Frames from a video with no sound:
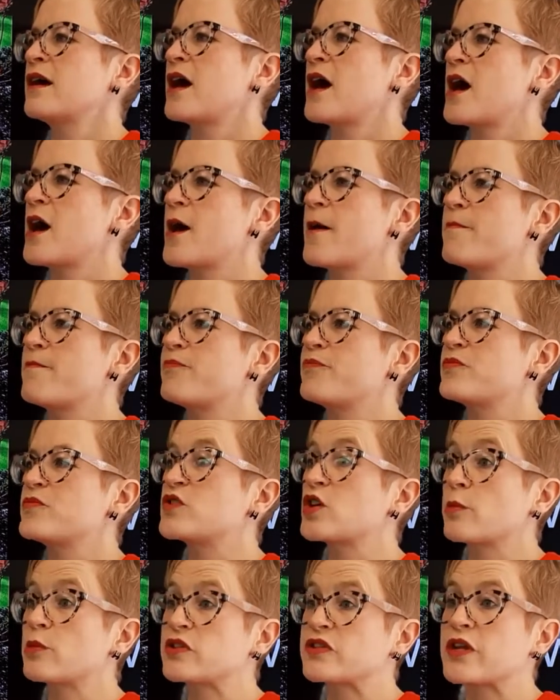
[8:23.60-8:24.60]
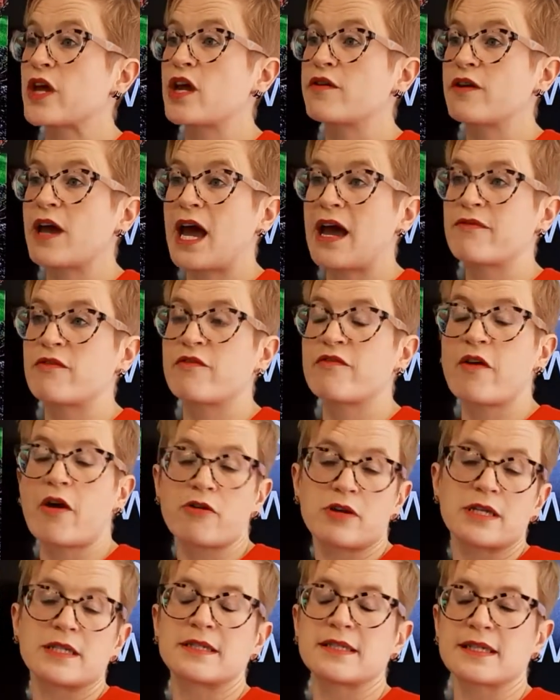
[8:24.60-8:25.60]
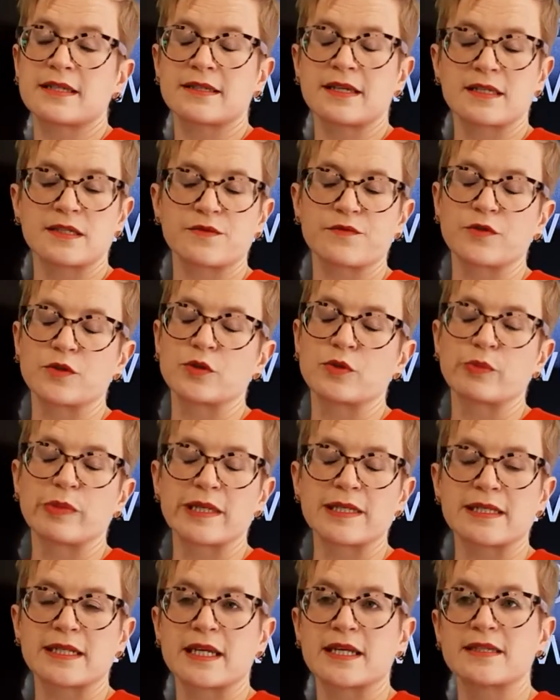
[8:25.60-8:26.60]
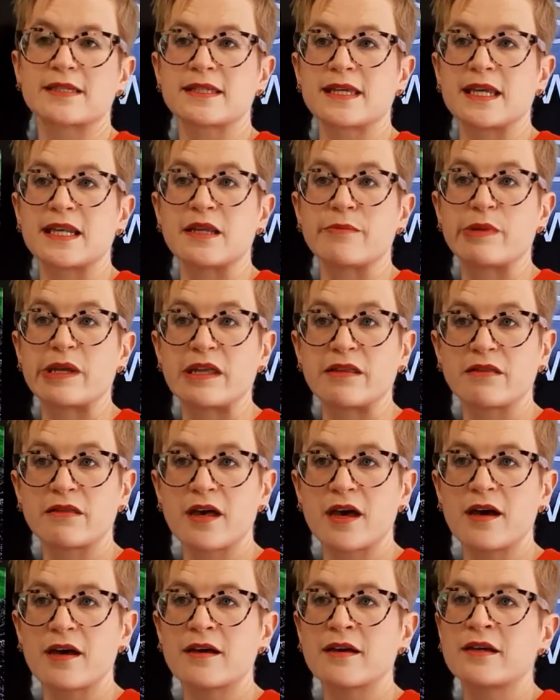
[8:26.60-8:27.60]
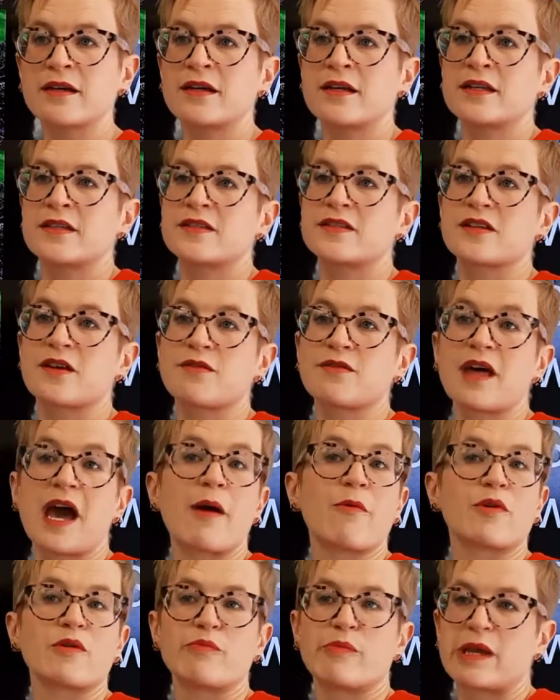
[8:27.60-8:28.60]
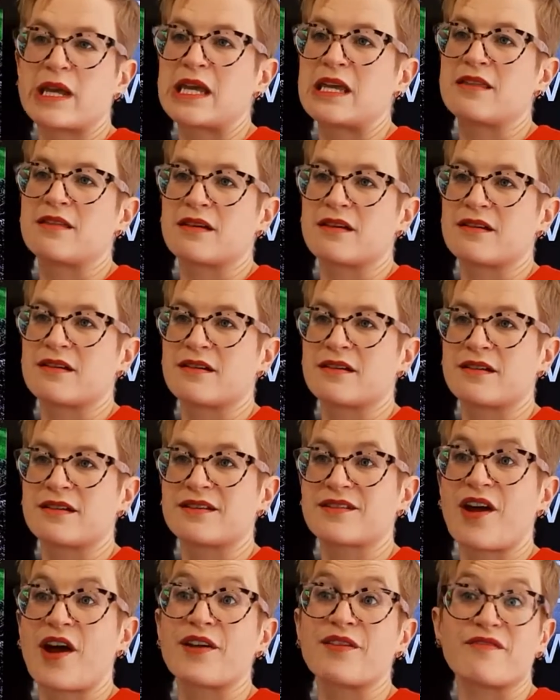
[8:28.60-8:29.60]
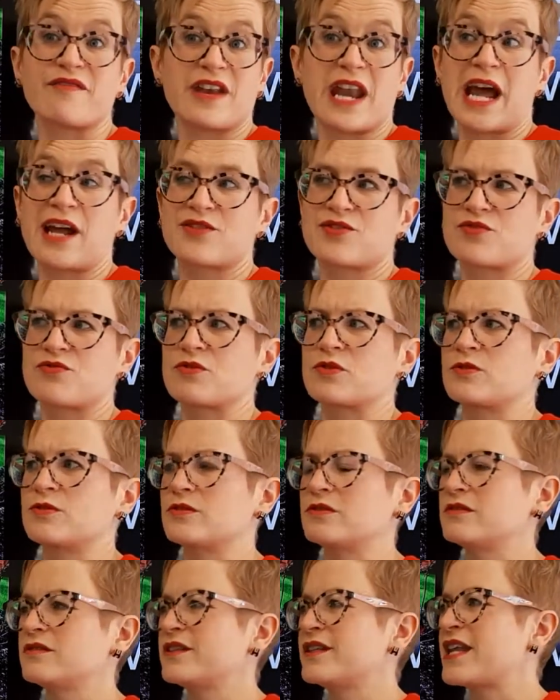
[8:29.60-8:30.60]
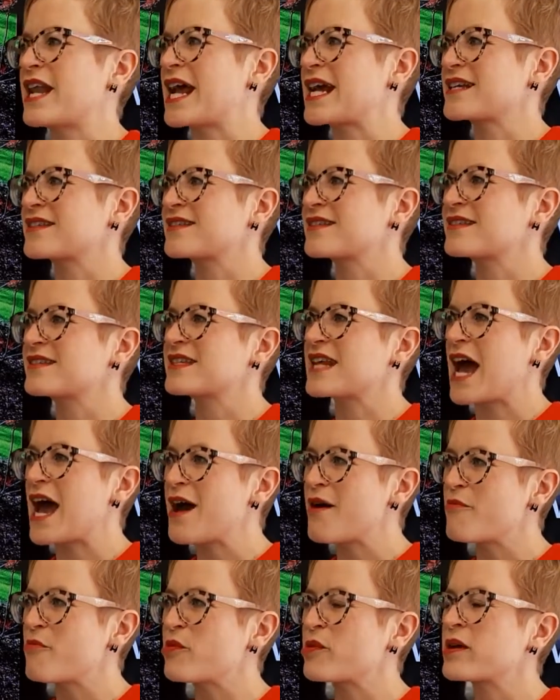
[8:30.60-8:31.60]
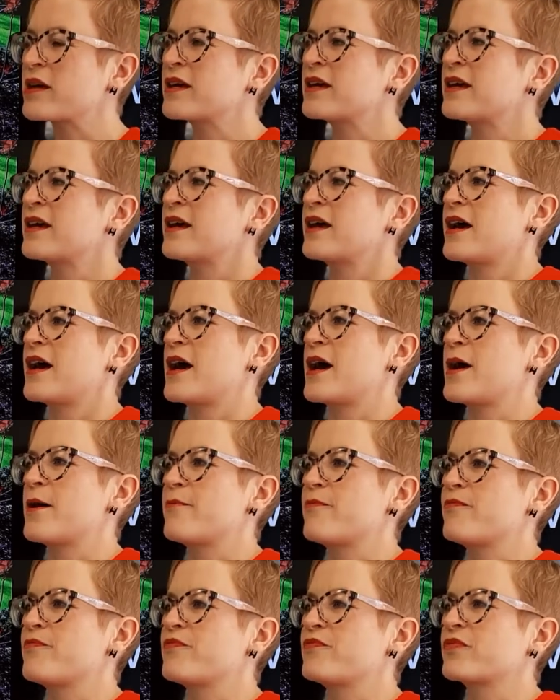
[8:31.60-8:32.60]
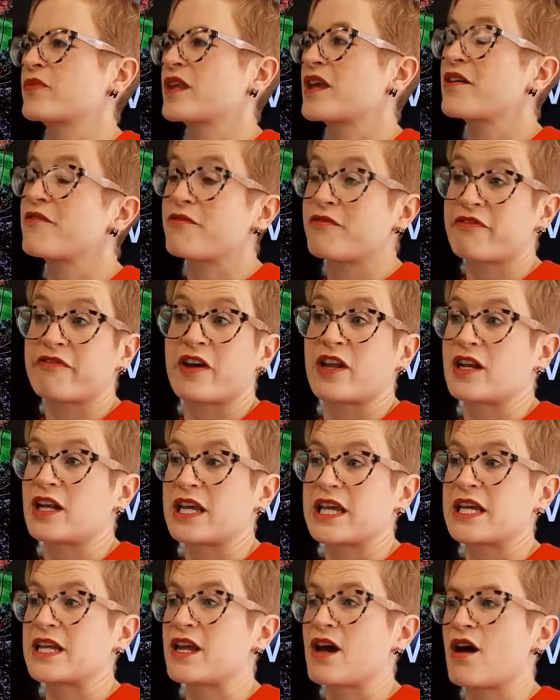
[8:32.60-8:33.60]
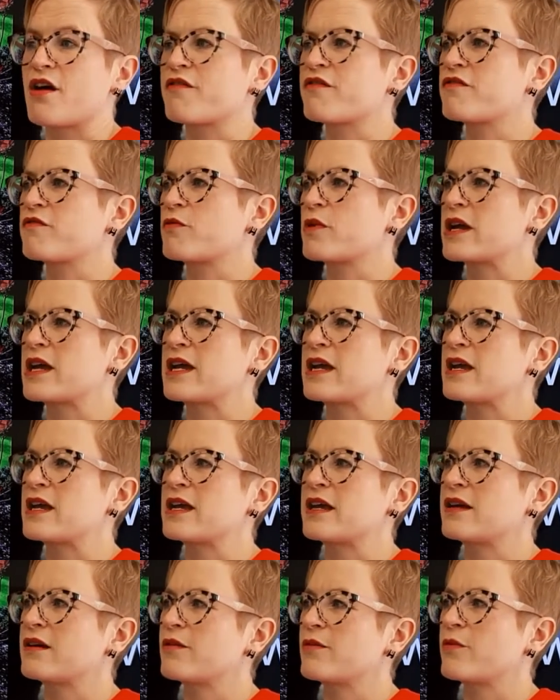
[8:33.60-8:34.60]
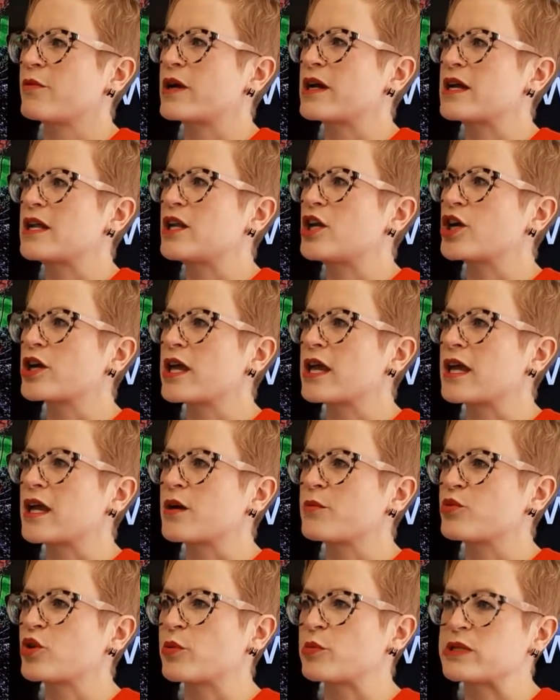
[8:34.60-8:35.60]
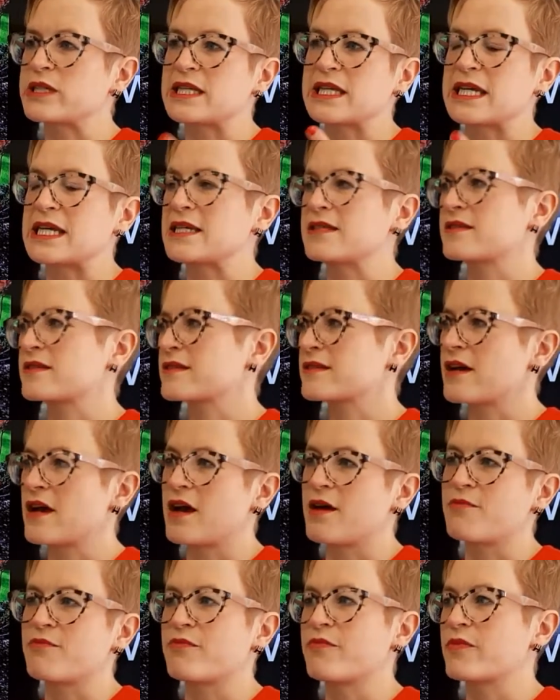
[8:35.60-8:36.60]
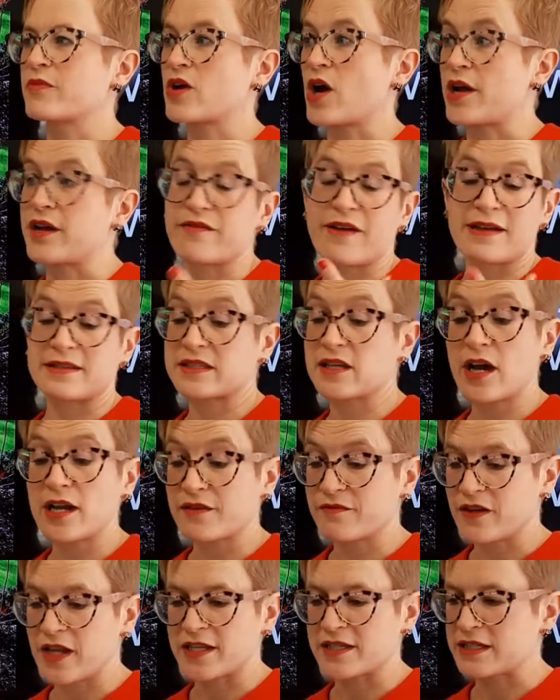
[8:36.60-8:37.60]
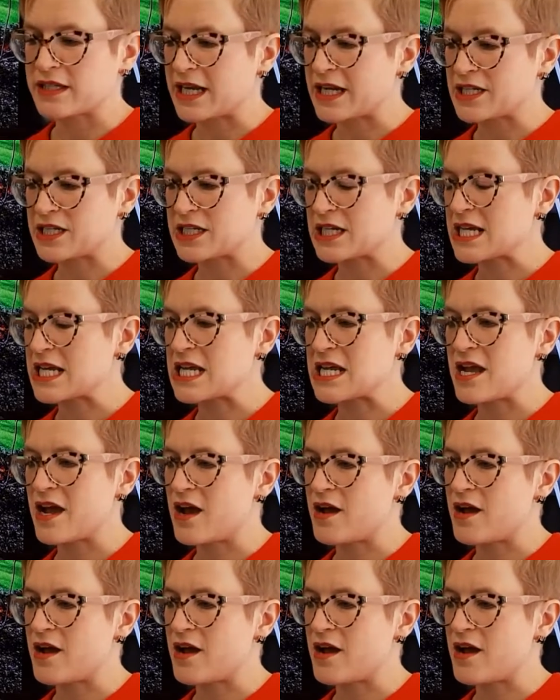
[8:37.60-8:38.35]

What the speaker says: Domus Nova have a very successful business in Ibiza, so that would be the kind of natural next step. Funnily enough, we're looking at properties kind of outside of London actually